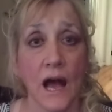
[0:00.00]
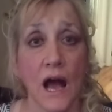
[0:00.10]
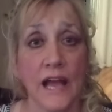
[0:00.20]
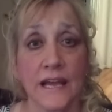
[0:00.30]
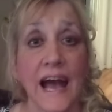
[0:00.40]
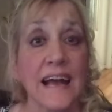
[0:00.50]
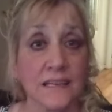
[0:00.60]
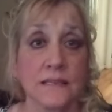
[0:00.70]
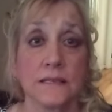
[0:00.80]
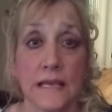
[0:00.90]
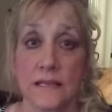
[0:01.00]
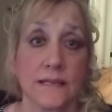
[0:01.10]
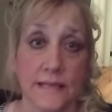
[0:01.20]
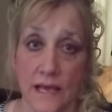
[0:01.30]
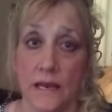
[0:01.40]
I
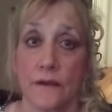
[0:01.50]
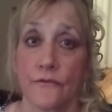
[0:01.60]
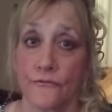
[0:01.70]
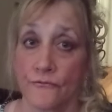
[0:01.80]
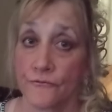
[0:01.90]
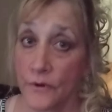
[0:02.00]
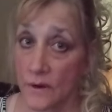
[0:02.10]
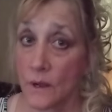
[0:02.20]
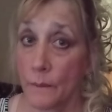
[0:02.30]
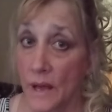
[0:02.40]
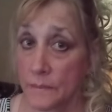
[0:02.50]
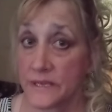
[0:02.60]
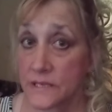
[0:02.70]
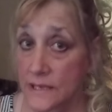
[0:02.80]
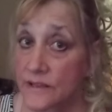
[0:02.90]
accidentally said in front of
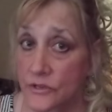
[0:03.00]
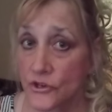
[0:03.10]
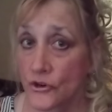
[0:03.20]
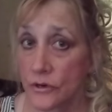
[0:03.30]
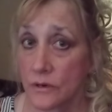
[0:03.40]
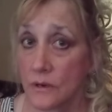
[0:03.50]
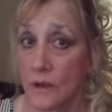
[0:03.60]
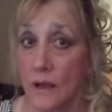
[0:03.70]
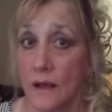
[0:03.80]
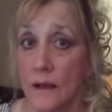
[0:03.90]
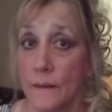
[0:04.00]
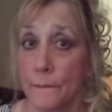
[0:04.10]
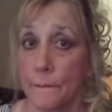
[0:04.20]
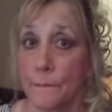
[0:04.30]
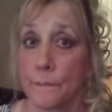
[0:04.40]
Bobby's sister,
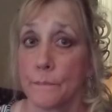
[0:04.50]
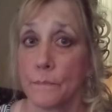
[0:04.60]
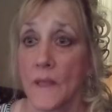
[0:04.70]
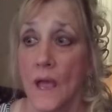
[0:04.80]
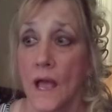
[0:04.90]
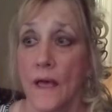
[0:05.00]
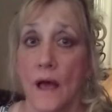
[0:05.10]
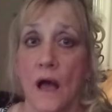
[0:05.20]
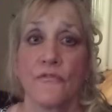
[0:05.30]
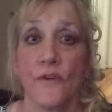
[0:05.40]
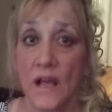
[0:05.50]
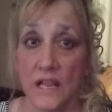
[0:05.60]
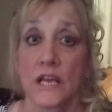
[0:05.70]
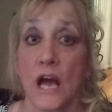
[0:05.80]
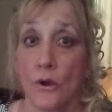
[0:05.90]
I
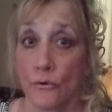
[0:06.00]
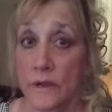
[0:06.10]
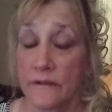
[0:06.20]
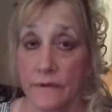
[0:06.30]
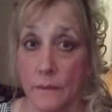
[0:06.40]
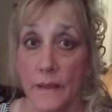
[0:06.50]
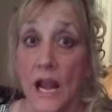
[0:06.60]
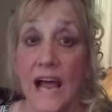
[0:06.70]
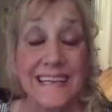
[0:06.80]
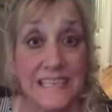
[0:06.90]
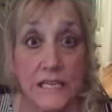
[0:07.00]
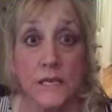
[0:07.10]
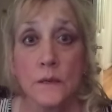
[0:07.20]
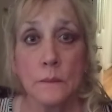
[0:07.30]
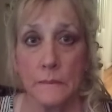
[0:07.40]
finally got rid of him. And I
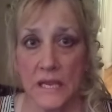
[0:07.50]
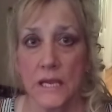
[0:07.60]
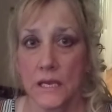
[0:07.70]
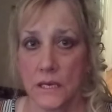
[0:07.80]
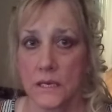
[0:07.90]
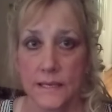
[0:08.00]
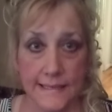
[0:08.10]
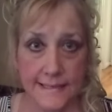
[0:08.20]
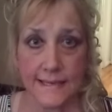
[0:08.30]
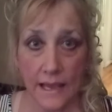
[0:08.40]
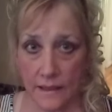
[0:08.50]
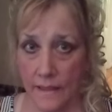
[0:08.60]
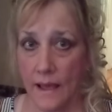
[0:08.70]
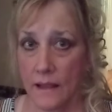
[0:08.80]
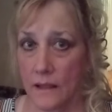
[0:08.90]
didn't mean to say
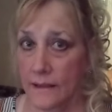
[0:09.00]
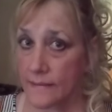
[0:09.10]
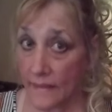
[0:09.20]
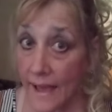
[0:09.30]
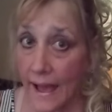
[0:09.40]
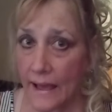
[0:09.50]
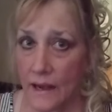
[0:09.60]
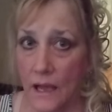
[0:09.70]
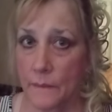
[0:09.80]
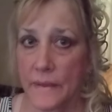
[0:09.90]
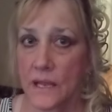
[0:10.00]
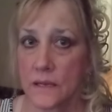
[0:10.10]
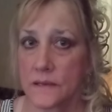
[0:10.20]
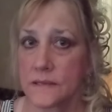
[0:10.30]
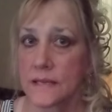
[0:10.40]
that like that. I
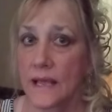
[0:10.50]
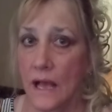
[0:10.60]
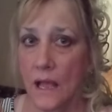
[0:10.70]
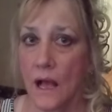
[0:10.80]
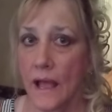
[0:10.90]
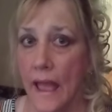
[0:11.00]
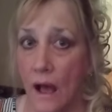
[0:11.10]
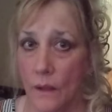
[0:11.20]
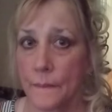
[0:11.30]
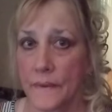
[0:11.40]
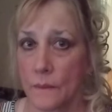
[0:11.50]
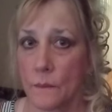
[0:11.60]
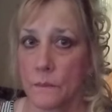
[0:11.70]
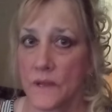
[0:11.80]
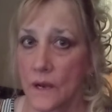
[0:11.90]
meant to say I helped
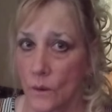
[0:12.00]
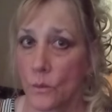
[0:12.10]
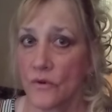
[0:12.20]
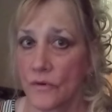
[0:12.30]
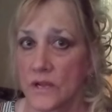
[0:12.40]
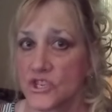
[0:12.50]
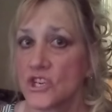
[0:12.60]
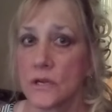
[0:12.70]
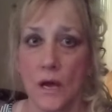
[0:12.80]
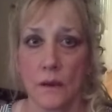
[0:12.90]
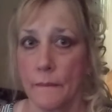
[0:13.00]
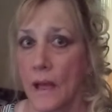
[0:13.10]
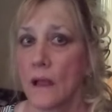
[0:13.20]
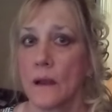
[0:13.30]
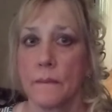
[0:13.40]
him, move on. She got
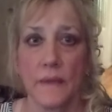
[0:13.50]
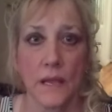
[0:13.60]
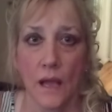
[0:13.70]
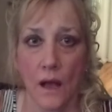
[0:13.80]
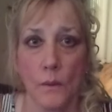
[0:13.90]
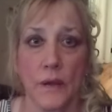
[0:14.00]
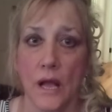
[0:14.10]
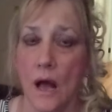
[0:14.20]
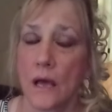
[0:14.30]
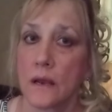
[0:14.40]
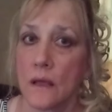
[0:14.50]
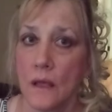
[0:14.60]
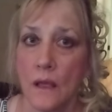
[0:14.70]
mad at me. Oh my God.